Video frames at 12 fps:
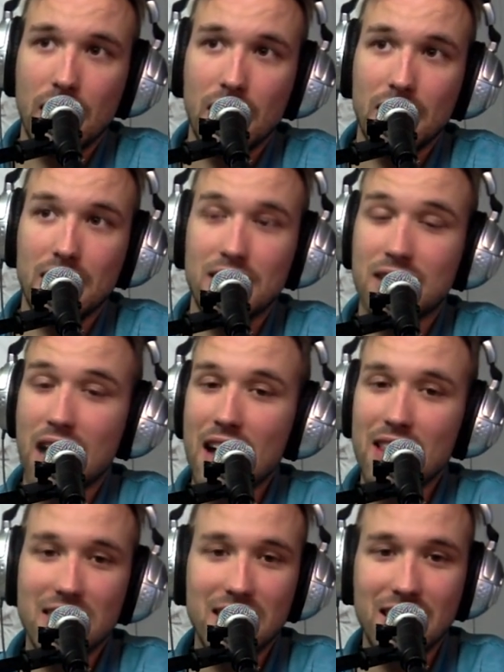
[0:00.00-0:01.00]
He's got
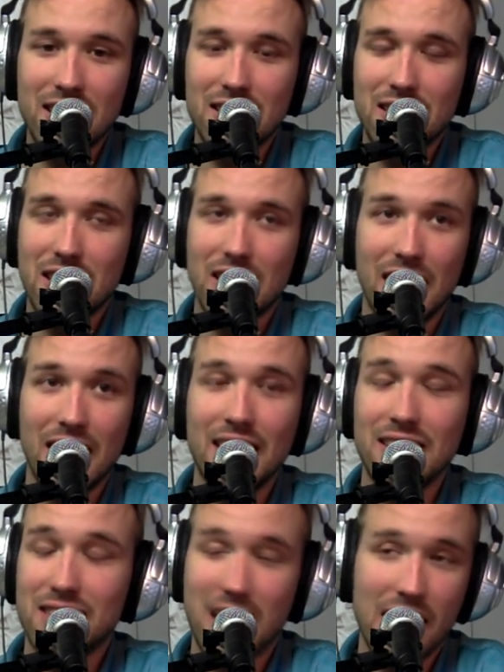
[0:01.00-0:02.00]
length, and
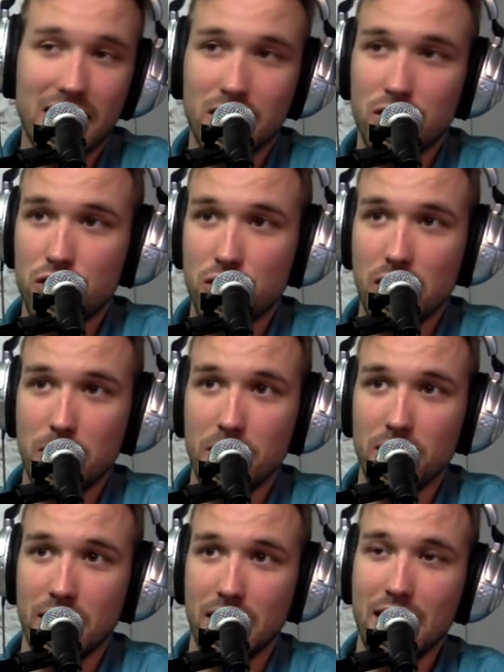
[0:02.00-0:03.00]
he's got the shooting
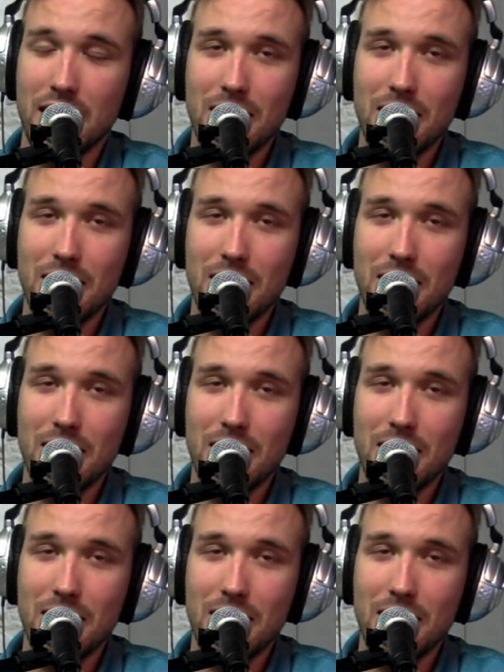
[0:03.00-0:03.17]
ability.